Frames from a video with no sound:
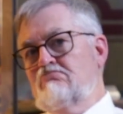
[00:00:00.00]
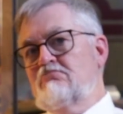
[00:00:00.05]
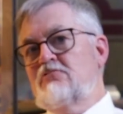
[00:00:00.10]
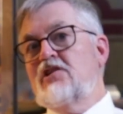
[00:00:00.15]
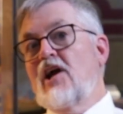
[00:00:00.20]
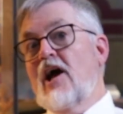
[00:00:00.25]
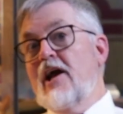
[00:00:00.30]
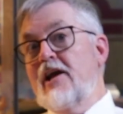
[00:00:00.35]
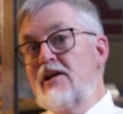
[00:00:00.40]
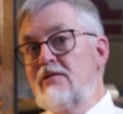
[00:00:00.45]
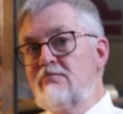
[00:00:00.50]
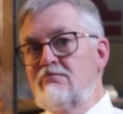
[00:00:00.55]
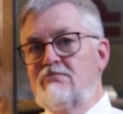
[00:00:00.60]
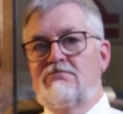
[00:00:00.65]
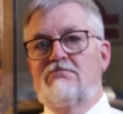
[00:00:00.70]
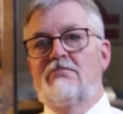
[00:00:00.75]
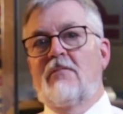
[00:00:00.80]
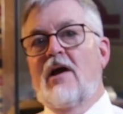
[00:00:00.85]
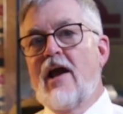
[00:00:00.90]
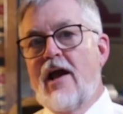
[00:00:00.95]
tight
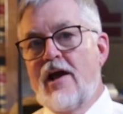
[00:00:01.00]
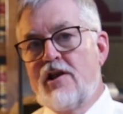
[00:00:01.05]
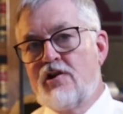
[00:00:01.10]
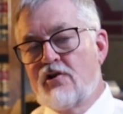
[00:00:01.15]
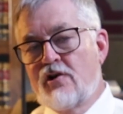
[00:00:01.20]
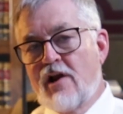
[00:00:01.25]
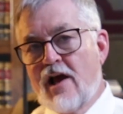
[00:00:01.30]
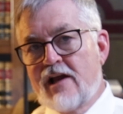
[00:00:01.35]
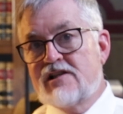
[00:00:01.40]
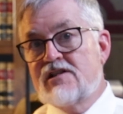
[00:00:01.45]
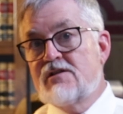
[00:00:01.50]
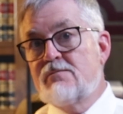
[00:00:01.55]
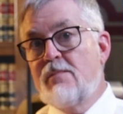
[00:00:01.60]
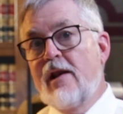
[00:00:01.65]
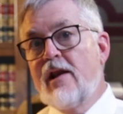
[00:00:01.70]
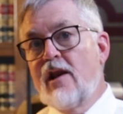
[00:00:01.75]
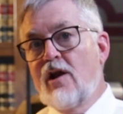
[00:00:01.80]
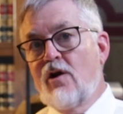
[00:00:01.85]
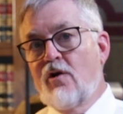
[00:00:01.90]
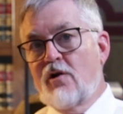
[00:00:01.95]
and you're not
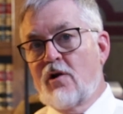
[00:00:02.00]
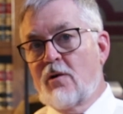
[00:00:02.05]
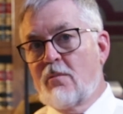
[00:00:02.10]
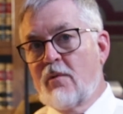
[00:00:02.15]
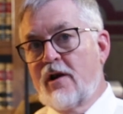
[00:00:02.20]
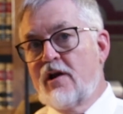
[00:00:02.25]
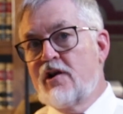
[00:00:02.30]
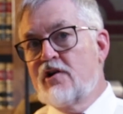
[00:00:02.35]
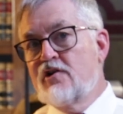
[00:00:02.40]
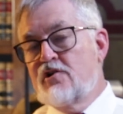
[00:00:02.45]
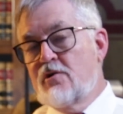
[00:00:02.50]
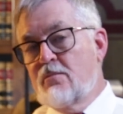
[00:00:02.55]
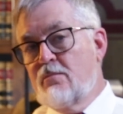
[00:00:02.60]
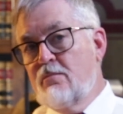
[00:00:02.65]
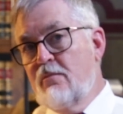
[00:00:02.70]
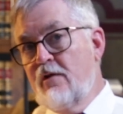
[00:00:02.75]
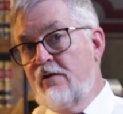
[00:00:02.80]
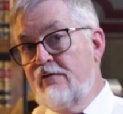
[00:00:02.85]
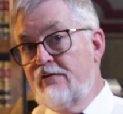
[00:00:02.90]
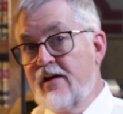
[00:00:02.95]
spending all your money because you're
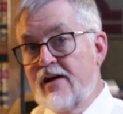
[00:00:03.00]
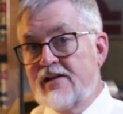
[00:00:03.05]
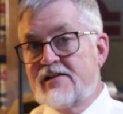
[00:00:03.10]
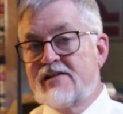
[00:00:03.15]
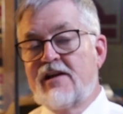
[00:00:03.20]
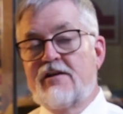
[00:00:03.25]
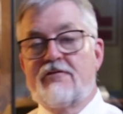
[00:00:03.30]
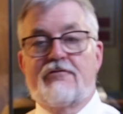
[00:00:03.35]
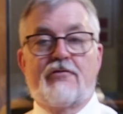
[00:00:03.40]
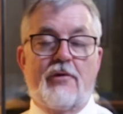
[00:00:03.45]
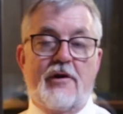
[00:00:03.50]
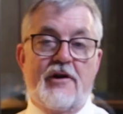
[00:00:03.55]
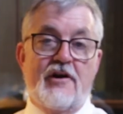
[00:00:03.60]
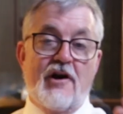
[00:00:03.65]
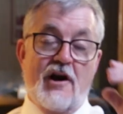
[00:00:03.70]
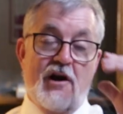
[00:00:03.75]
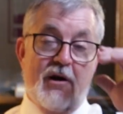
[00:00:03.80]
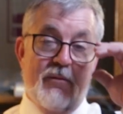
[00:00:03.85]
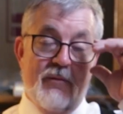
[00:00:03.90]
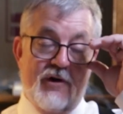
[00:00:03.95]
investing for
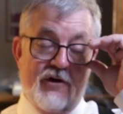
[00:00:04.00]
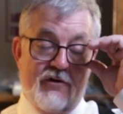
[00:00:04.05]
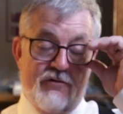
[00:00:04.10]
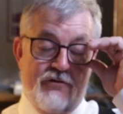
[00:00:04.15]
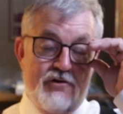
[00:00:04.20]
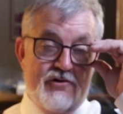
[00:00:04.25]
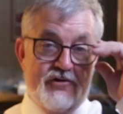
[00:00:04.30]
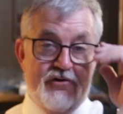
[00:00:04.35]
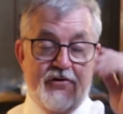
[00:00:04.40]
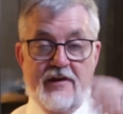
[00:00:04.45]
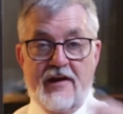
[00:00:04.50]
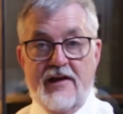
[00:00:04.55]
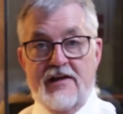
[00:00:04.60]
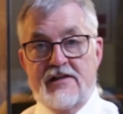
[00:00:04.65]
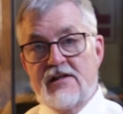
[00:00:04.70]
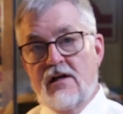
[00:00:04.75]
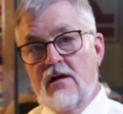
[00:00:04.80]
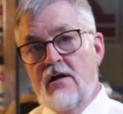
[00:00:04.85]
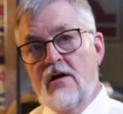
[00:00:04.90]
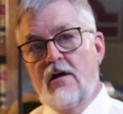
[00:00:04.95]
retirement or future
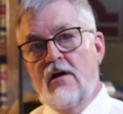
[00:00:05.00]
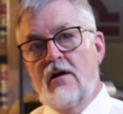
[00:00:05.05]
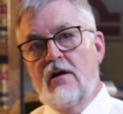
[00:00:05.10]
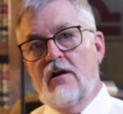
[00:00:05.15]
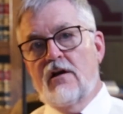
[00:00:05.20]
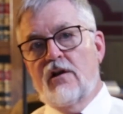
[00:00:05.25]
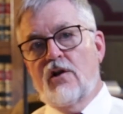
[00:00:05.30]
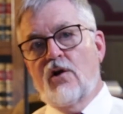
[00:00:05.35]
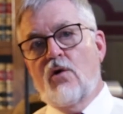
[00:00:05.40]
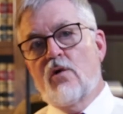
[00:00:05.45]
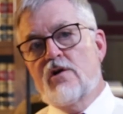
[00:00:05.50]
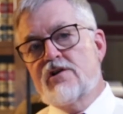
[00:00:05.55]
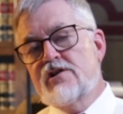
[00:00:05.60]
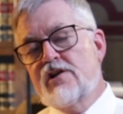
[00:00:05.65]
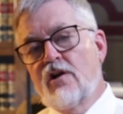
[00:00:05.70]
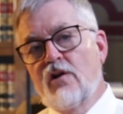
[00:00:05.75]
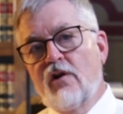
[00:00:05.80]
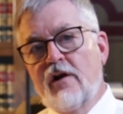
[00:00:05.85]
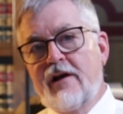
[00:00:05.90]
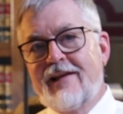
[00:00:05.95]
things, the court's going
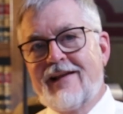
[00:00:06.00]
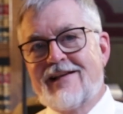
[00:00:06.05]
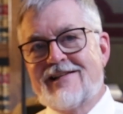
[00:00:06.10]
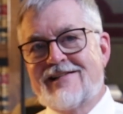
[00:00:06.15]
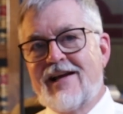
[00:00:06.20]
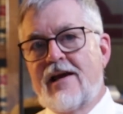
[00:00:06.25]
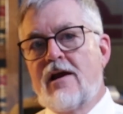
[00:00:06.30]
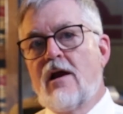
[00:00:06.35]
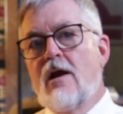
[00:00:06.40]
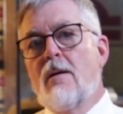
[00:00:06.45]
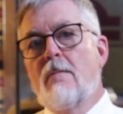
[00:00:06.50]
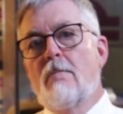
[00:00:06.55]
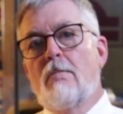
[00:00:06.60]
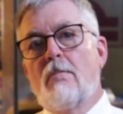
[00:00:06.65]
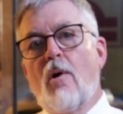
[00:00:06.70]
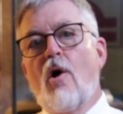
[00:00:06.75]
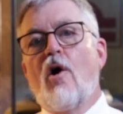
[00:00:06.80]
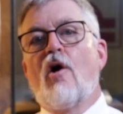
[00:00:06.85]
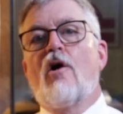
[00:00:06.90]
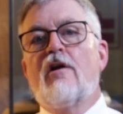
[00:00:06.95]
to look at that and say
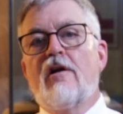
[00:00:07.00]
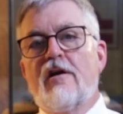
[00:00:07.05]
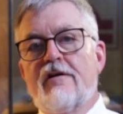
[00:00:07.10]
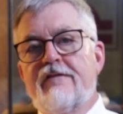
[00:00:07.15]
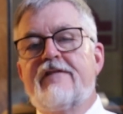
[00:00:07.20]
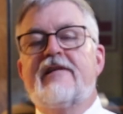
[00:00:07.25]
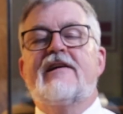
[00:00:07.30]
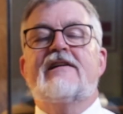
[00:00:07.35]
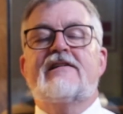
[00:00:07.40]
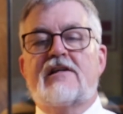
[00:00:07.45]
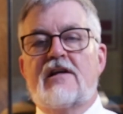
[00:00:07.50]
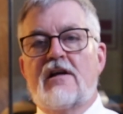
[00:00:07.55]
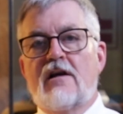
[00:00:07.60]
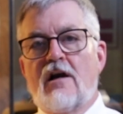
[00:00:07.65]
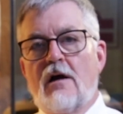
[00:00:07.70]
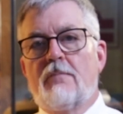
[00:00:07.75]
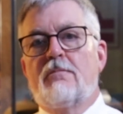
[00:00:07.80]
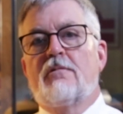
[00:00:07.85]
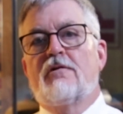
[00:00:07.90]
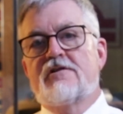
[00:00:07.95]
part of this
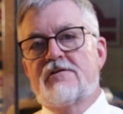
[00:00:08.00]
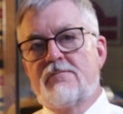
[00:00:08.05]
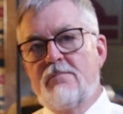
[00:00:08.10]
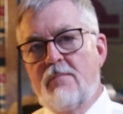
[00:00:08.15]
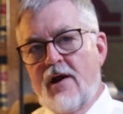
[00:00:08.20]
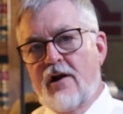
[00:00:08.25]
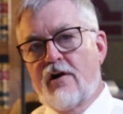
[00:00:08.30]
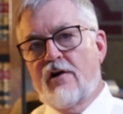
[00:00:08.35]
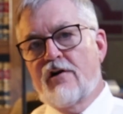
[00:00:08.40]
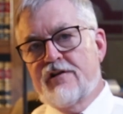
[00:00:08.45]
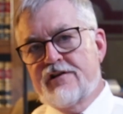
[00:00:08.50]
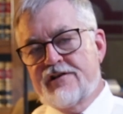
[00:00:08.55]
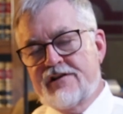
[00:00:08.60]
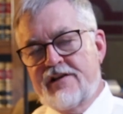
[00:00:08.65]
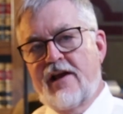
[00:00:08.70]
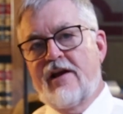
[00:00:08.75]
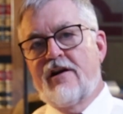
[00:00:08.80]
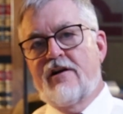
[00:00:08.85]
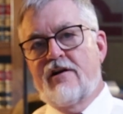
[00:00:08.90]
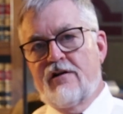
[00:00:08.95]
couple's marital
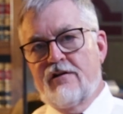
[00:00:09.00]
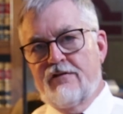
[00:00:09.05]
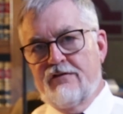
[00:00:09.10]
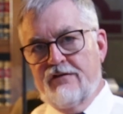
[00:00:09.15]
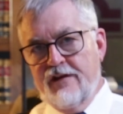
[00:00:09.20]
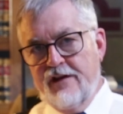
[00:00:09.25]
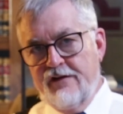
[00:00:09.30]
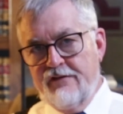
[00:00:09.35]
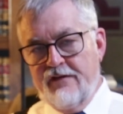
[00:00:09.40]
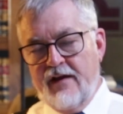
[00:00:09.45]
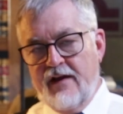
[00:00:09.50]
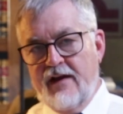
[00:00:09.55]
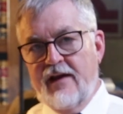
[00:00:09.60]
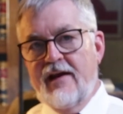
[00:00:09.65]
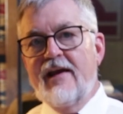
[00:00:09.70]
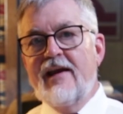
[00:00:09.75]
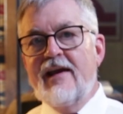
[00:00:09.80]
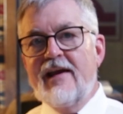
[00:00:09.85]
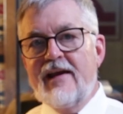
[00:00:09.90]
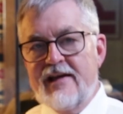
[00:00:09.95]
standard of living
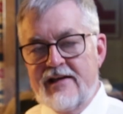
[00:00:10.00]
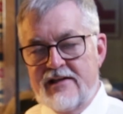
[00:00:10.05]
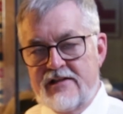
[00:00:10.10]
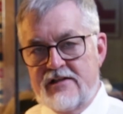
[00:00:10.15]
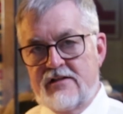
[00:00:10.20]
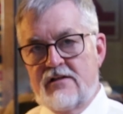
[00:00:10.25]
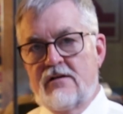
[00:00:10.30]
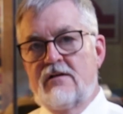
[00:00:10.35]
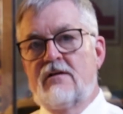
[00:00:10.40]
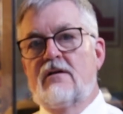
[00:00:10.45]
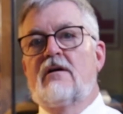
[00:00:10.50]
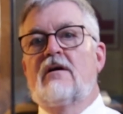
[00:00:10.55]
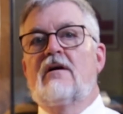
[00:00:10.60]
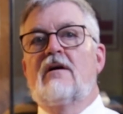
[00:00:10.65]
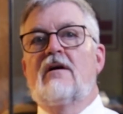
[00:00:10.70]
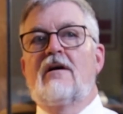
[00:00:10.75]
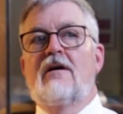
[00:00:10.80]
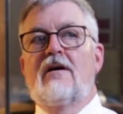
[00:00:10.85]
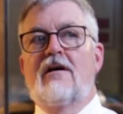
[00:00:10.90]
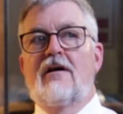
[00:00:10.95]
is
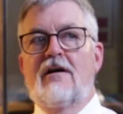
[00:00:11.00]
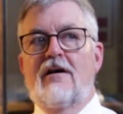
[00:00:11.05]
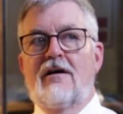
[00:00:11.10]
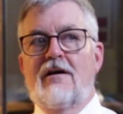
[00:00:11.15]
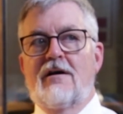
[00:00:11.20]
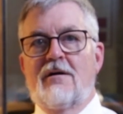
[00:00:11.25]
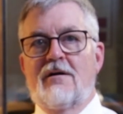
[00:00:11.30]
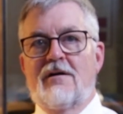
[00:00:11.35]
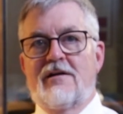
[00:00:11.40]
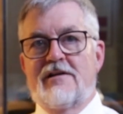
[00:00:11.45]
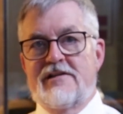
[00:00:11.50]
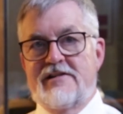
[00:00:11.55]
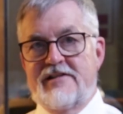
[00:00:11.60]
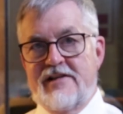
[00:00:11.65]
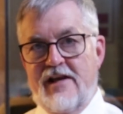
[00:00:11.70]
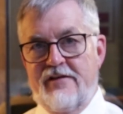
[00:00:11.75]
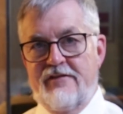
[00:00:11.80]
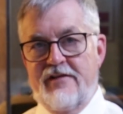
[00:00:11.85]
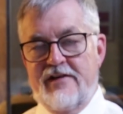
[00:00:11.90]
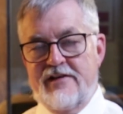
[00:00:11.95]

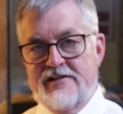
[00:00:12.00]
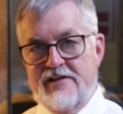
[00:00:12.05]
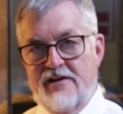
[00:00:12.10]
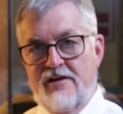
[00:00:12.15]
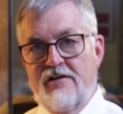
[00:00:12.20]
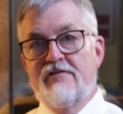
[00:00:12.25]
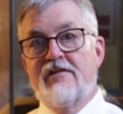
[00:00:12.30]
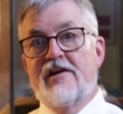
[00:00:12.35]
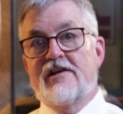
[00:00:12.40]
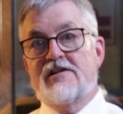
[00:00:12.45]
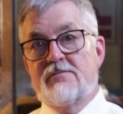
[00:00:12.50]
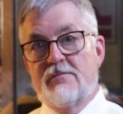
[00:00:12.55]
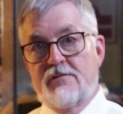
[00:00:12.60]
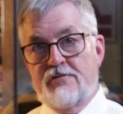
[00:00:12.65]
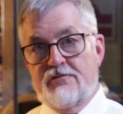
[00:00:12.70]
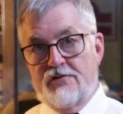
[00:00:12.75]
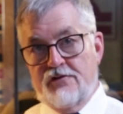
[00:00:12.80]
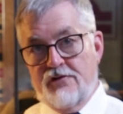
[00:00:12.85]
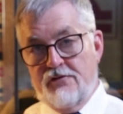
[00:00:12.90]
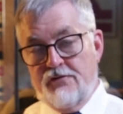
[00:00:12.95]
savings and investment
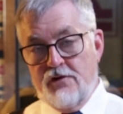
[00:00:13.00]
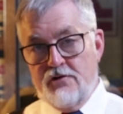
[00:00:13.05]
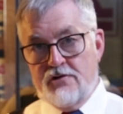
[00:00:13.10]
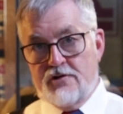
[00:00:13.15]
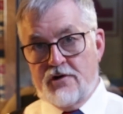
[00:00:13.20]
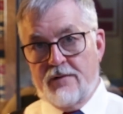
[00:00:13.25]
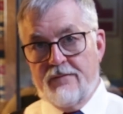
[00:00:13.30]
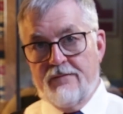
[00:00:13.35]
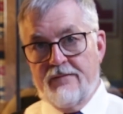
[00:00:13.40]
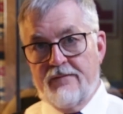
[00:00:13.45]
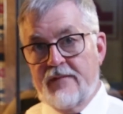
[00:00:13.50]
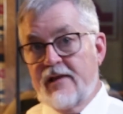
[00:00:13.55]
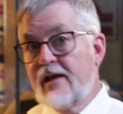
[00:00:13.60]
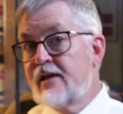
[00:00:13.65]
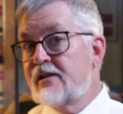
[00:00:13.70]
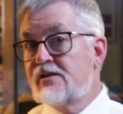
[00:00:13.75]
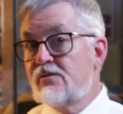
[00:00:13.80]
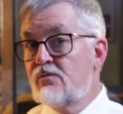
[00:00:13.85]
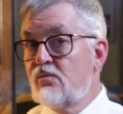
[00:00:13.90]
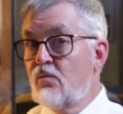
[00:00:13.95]
for the future. That's